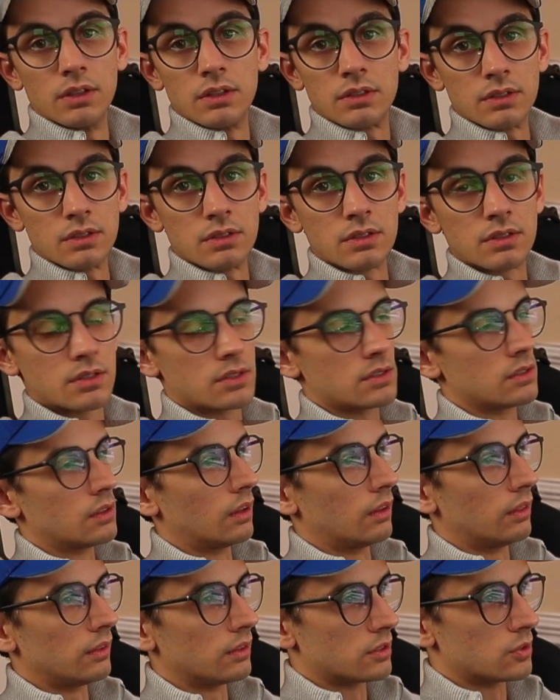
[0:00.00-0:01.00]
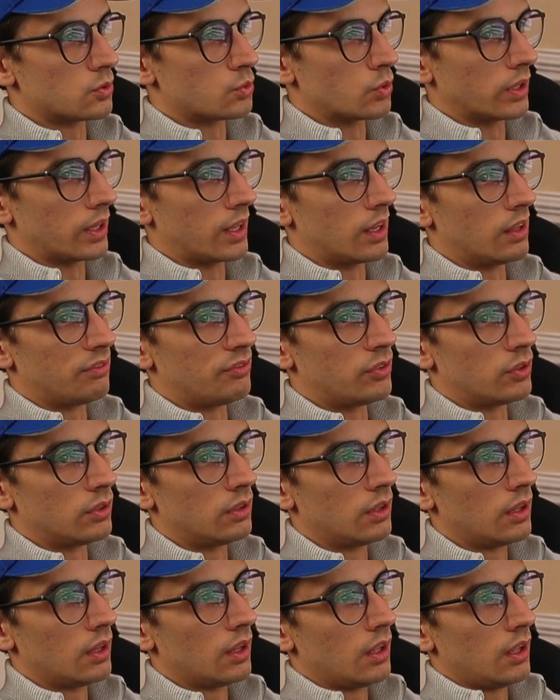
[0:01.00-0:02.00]
this is really
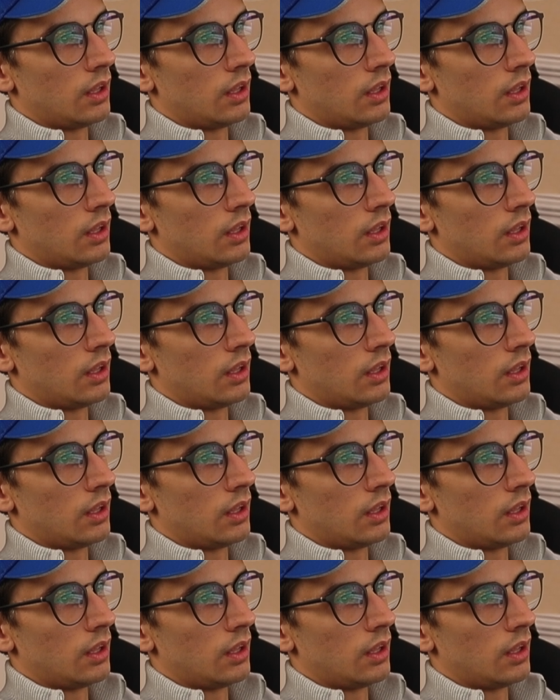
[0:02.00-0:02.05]
helpful.